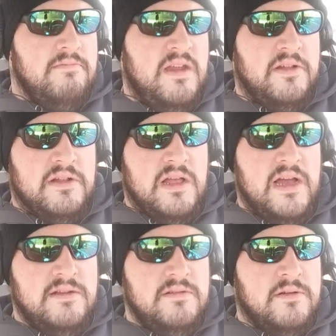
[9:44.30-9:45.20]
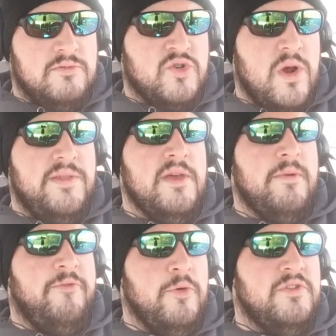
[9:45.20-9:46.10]
down the line. Trade them
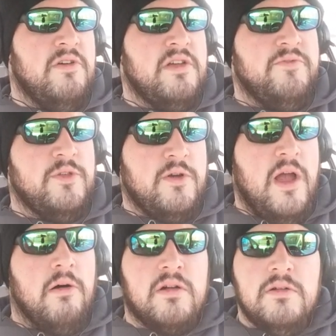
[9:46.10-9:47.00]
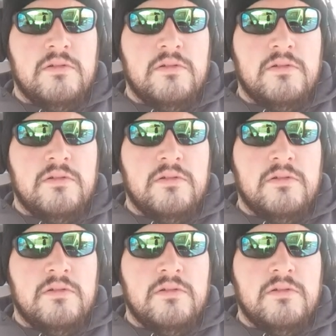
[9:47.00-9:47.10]
a food token for their elk.